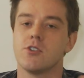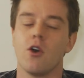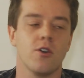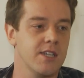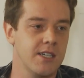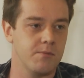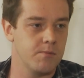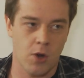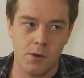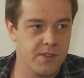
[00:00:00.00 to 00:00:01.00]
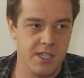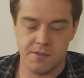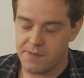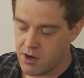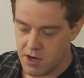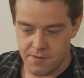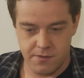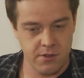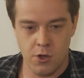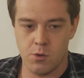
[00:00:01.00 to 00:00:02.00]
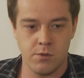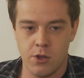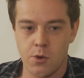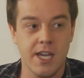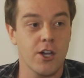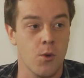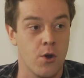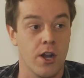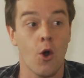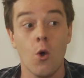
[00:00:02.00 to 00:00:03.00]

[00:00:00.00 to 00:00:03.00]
Totally obvious. Fair enough. No ego on it.